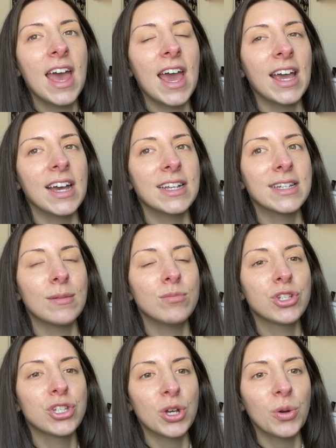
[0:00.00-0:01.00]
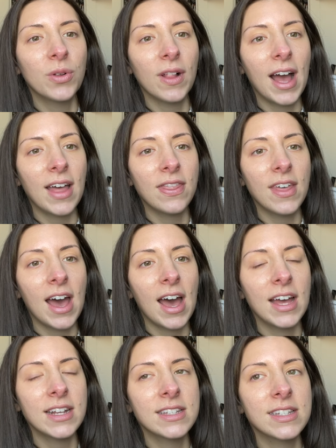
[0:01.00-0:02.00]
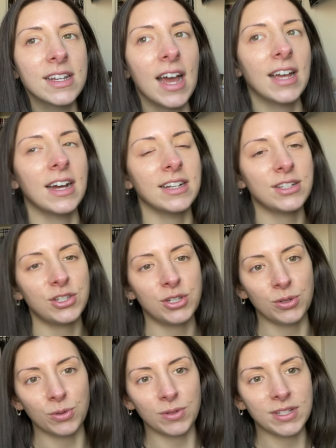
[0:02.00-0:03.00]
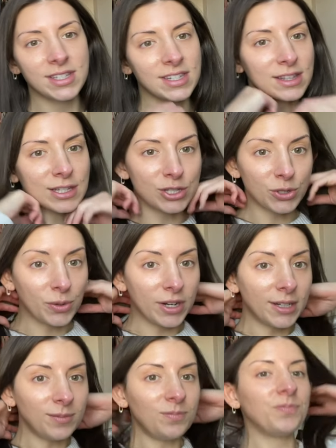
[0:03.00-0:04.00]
And I'm so glad that I got to see the store.